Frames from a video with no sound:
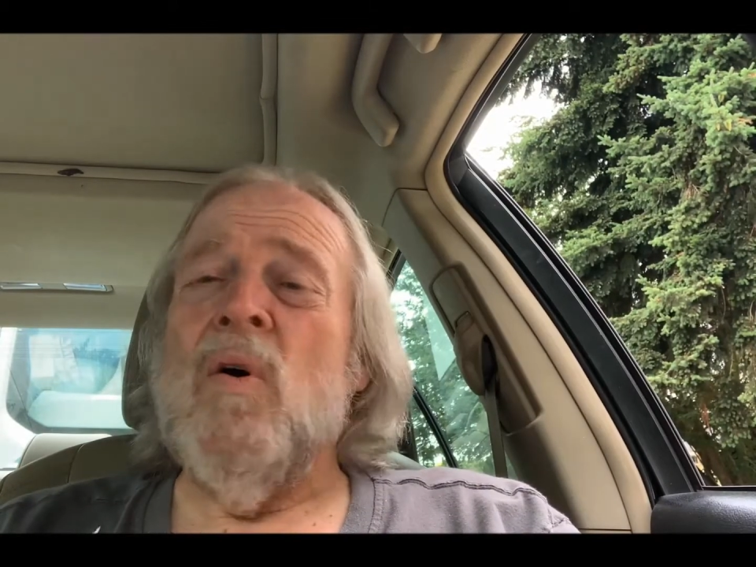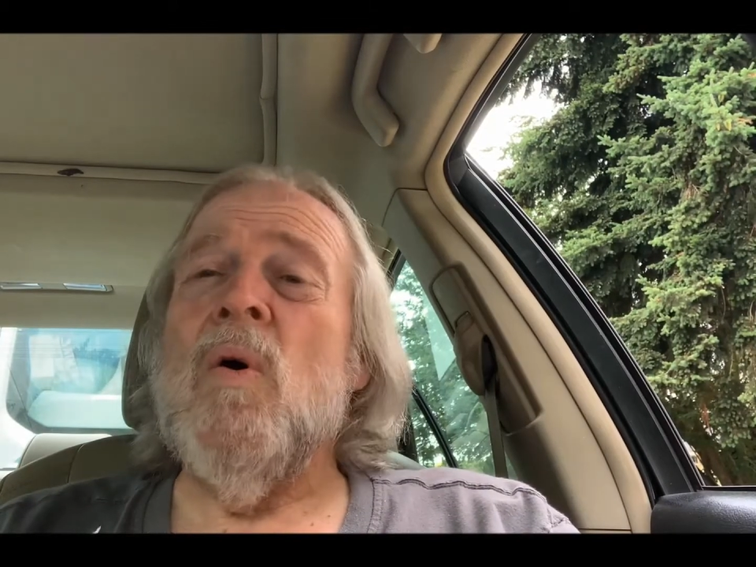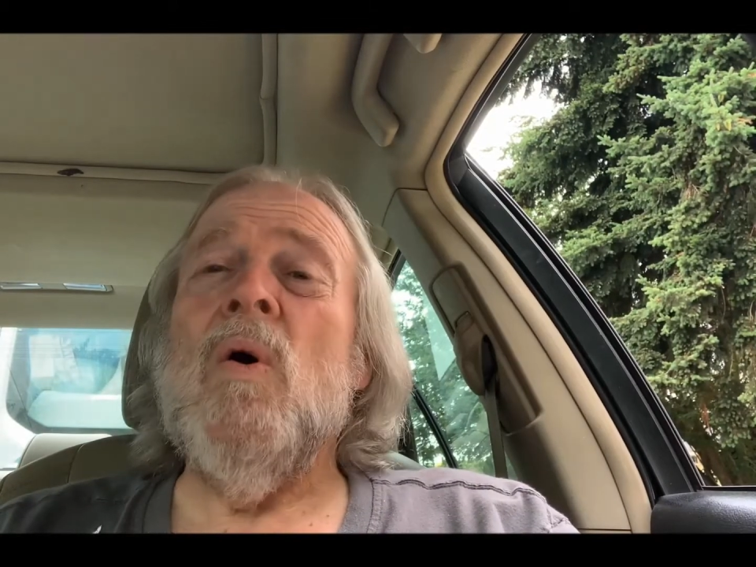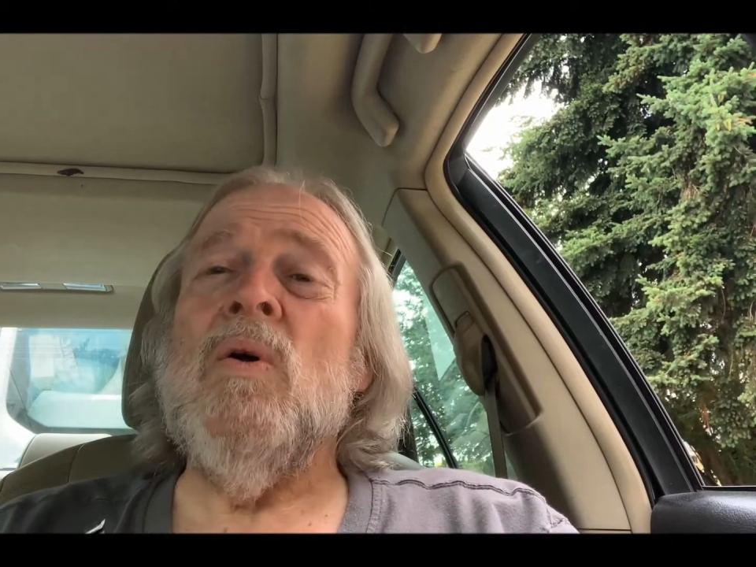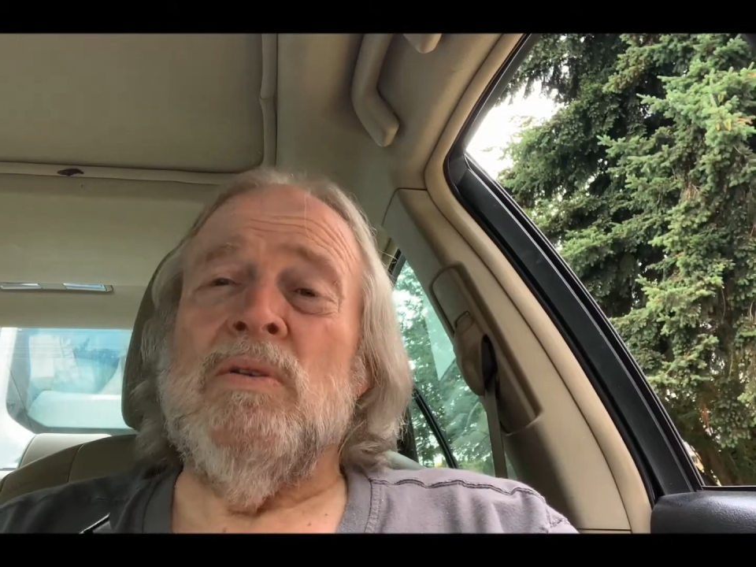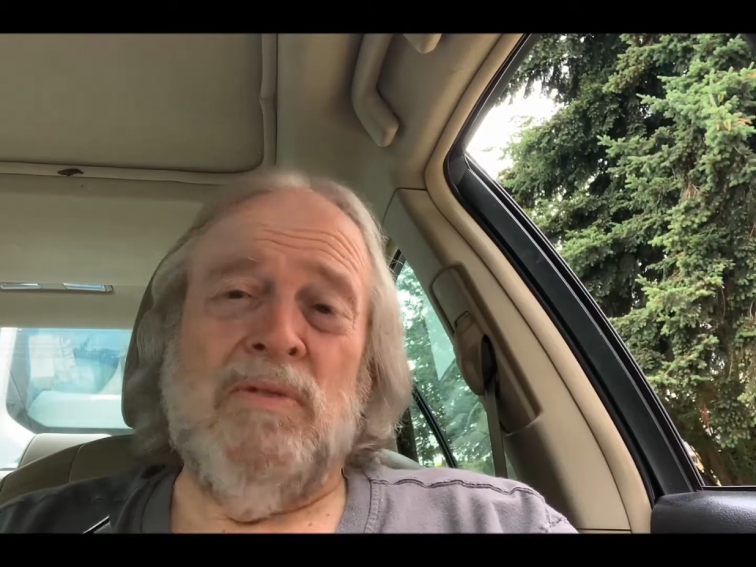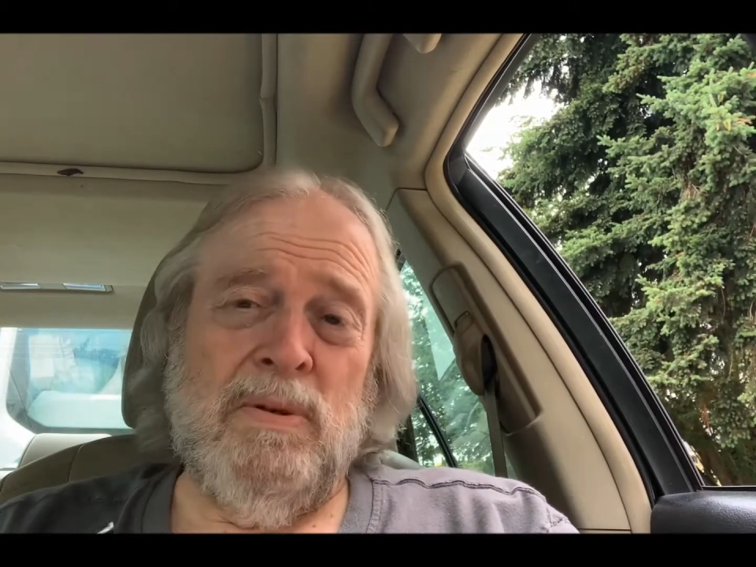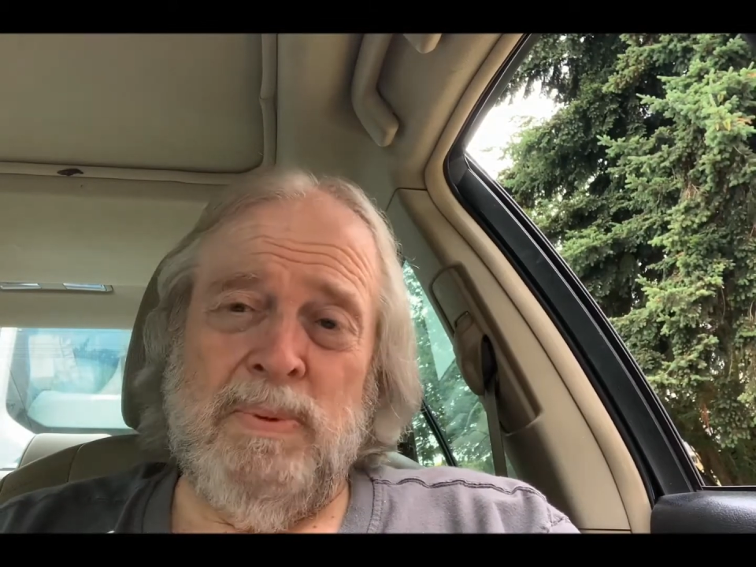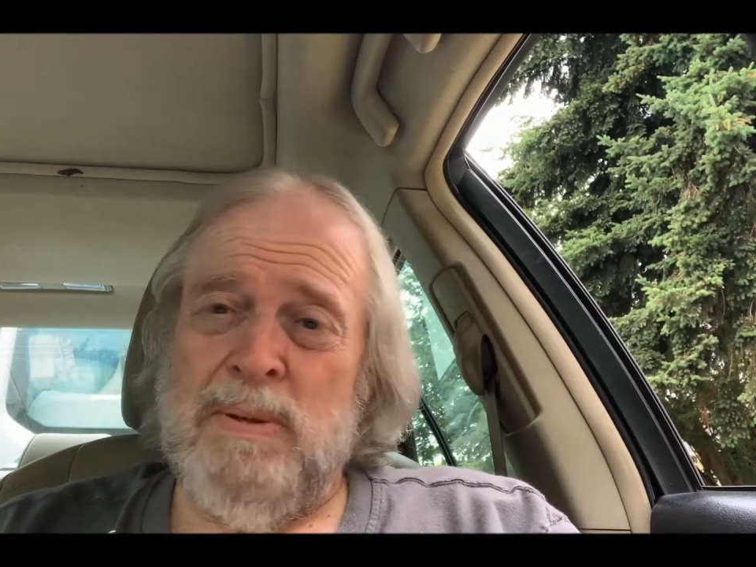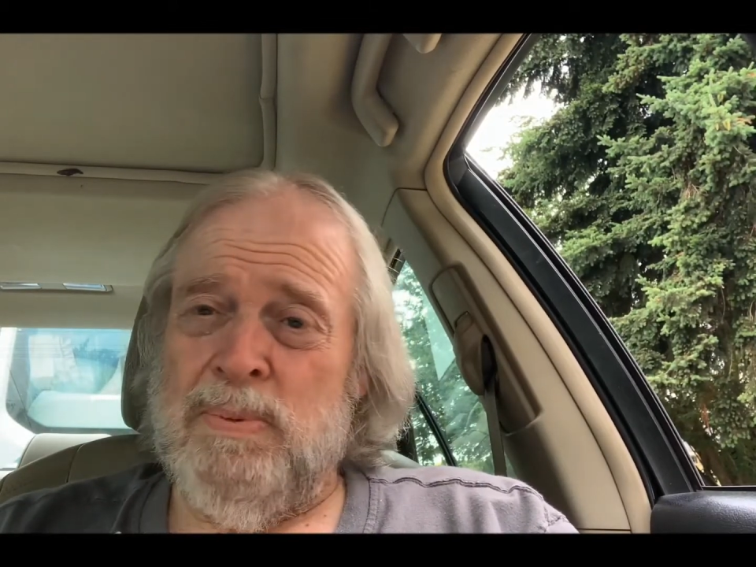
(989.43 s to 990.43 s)
all of
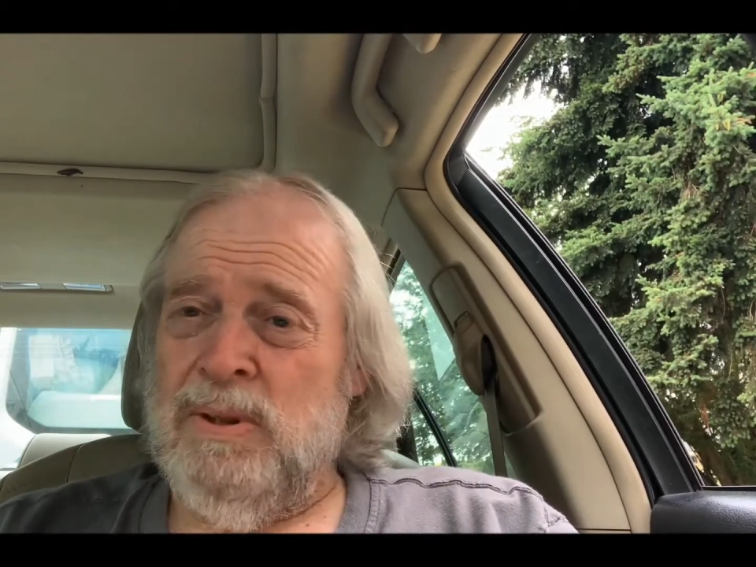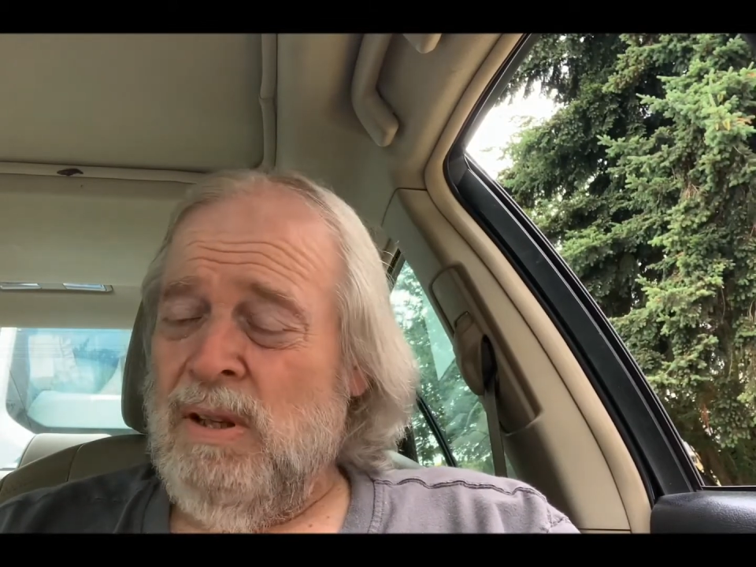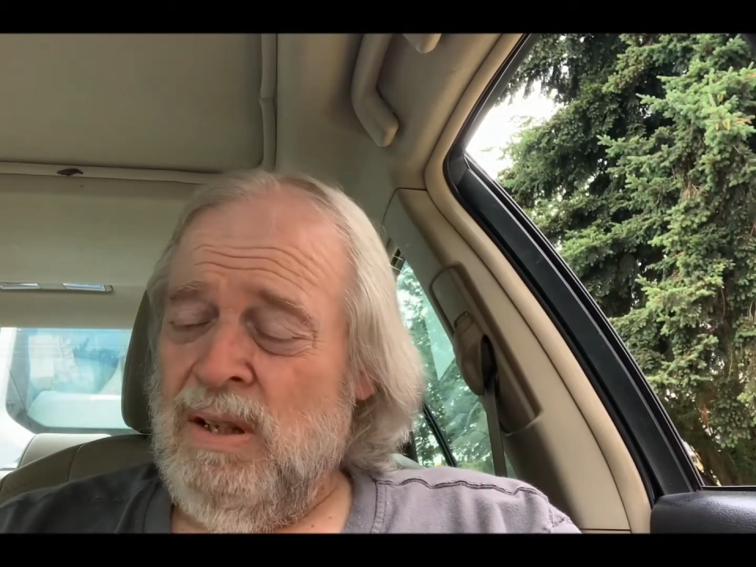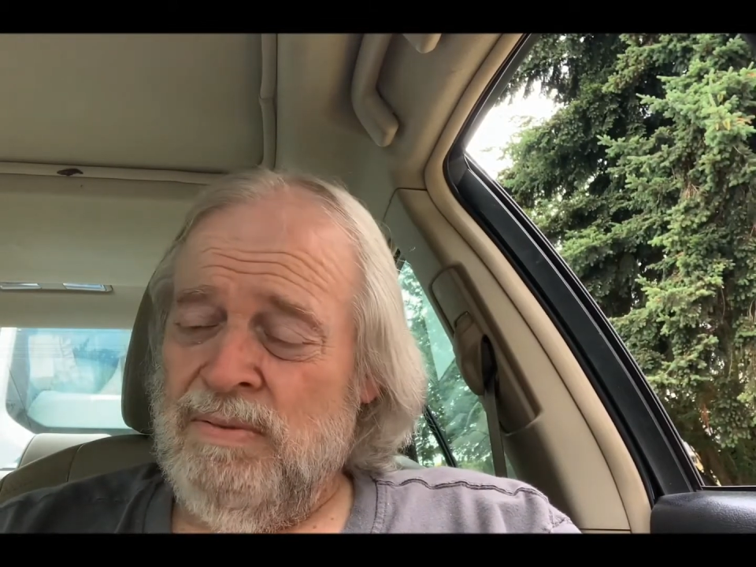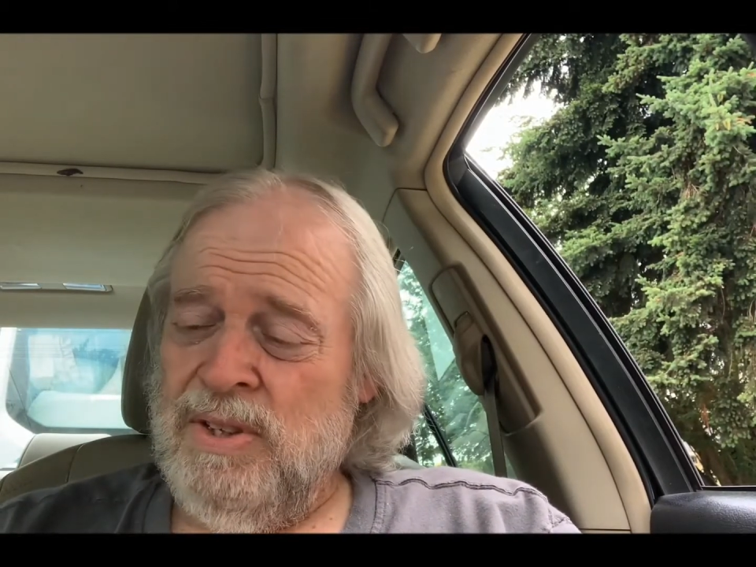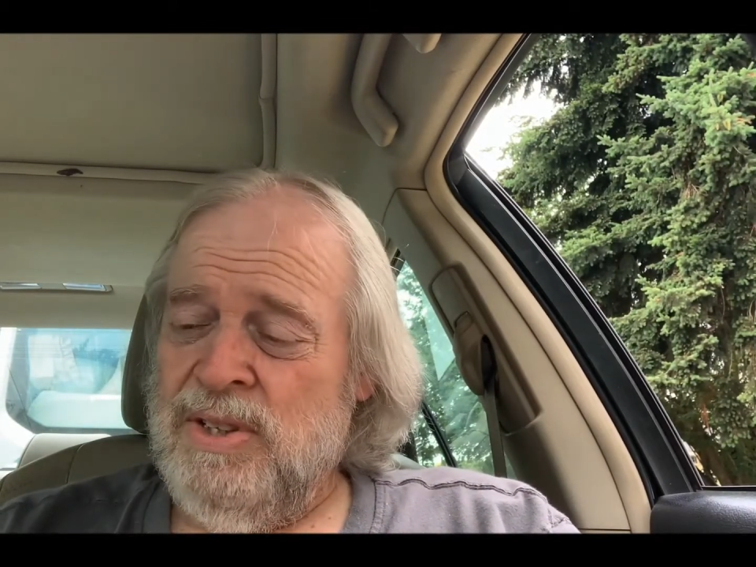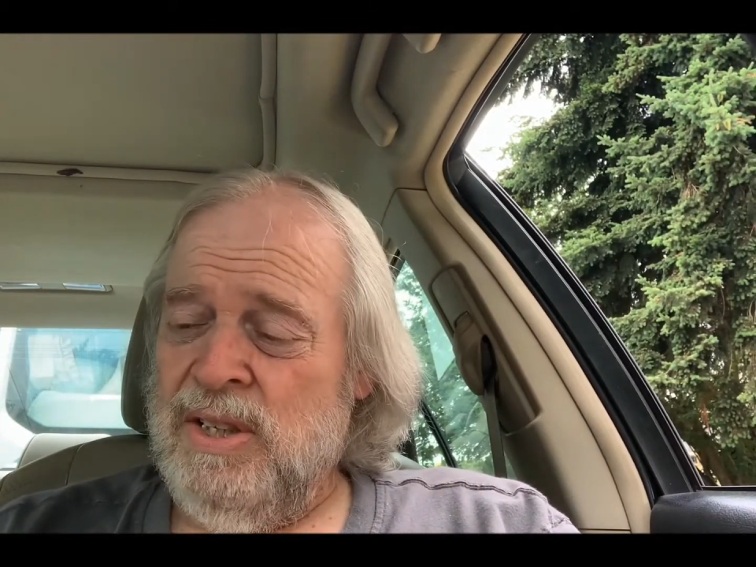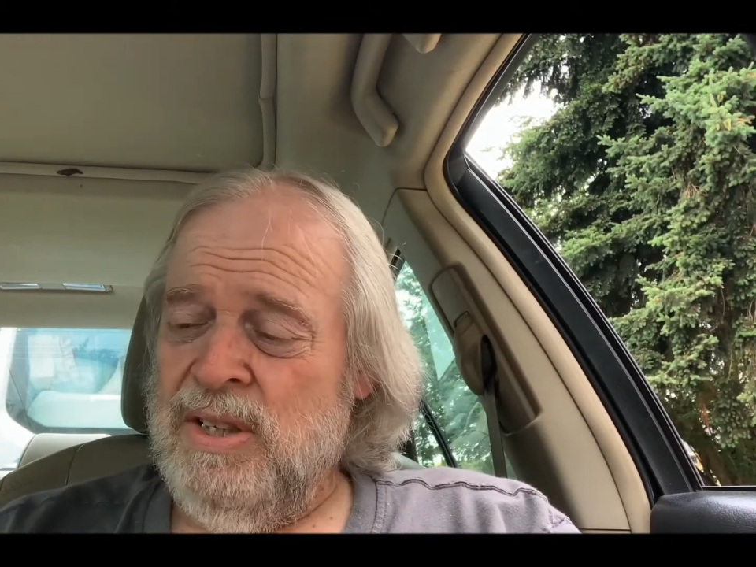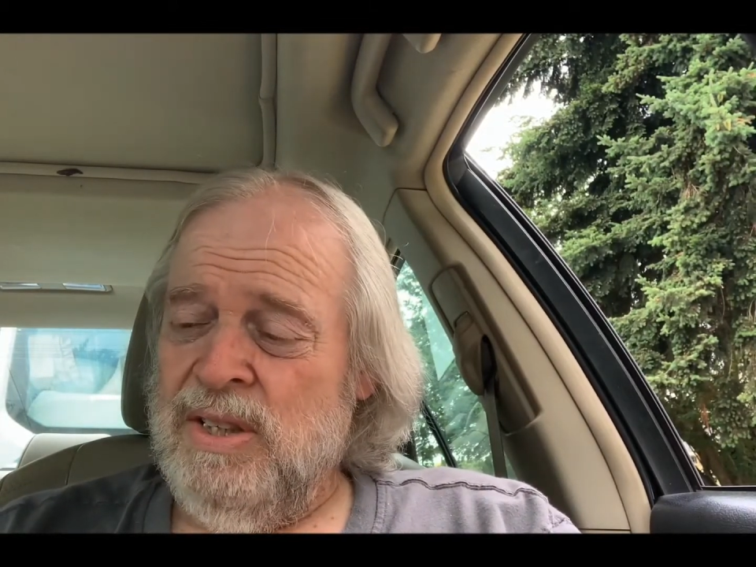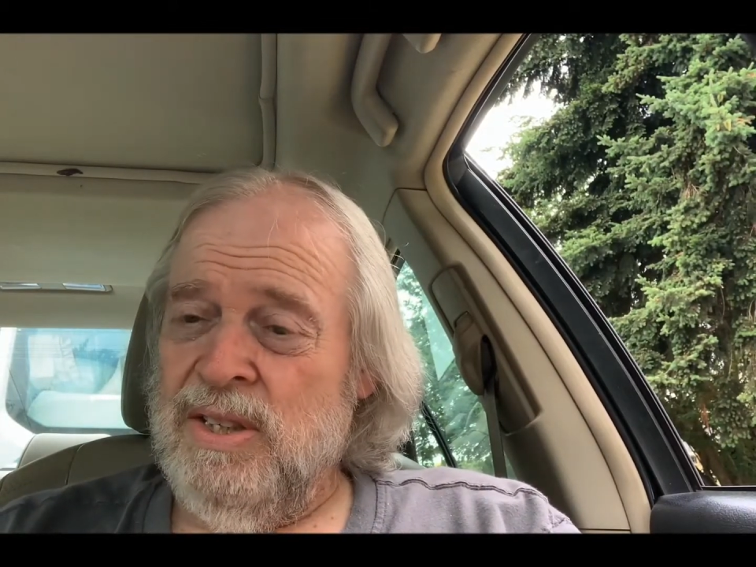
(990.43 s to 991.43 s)
our people, all of our
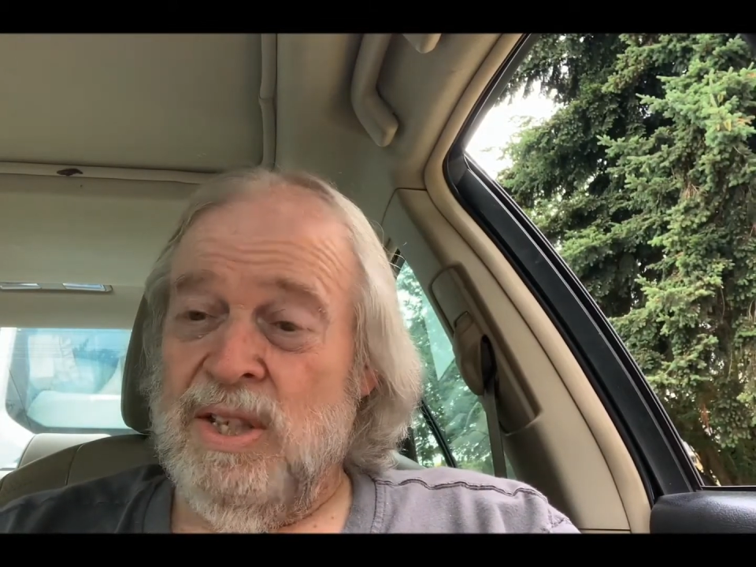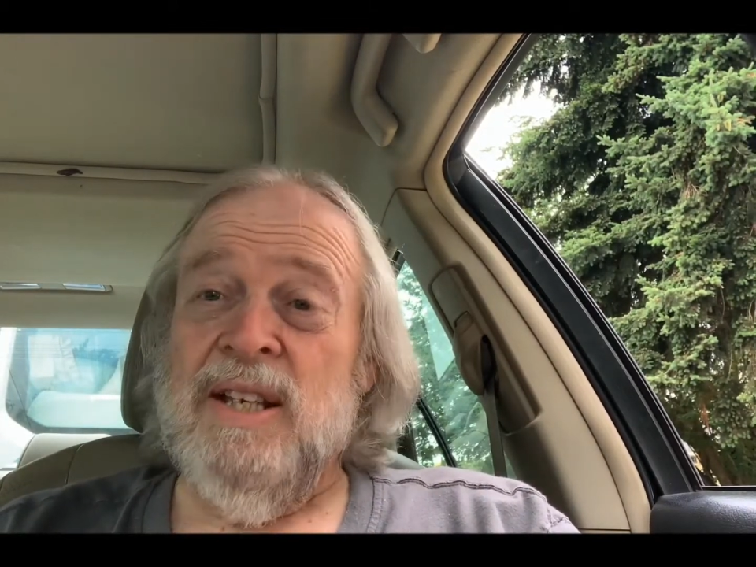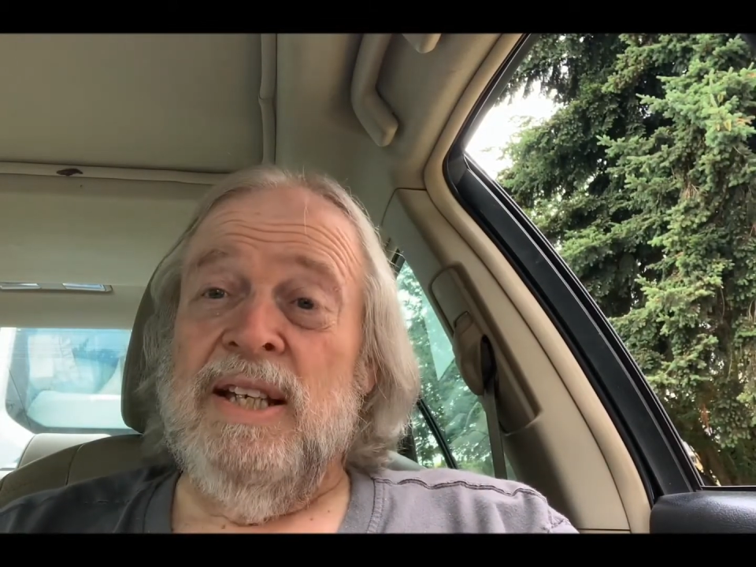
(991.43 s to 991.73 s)
citizens,